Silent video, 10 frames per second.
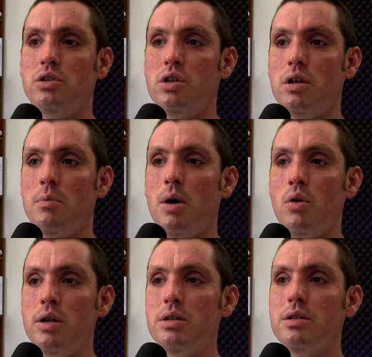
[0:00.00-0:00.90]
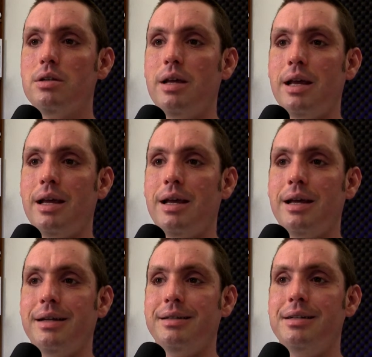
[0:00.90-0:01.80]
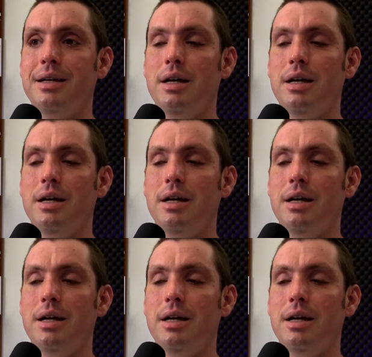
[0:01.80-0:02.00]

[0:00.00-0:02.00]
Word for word: to the component, and